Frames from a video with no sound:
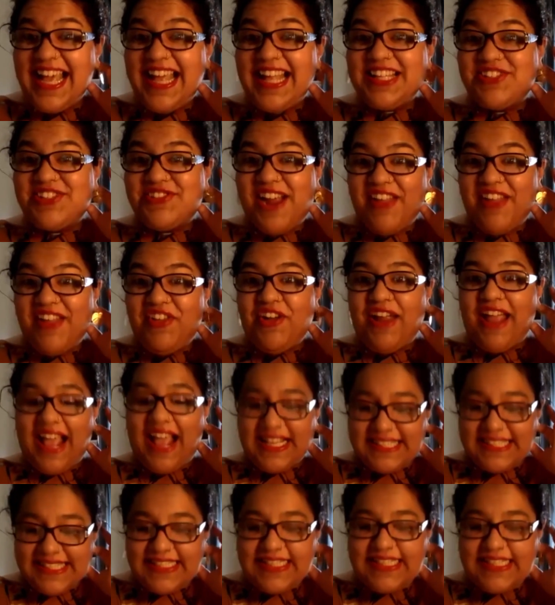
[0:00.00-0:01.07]
It's rather
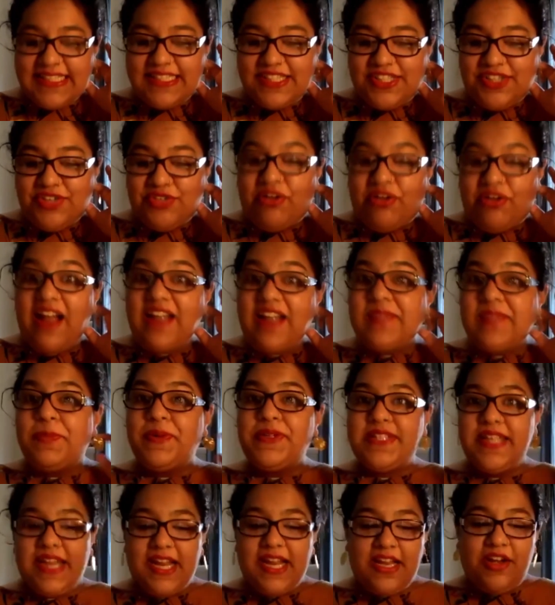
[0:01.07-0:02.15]
hesitant to grant
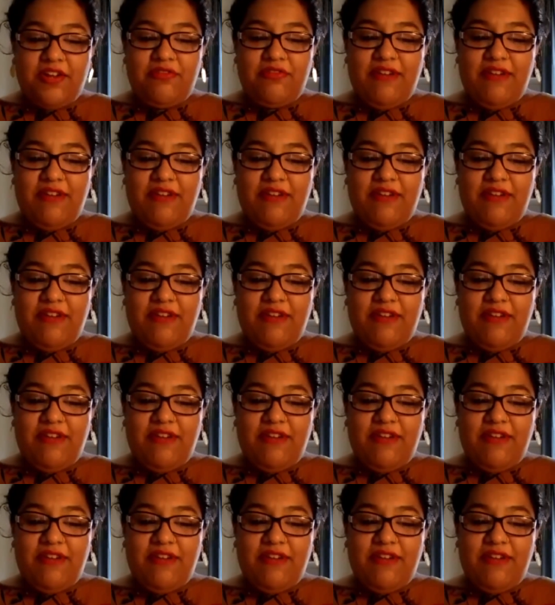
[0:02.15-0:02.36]
particular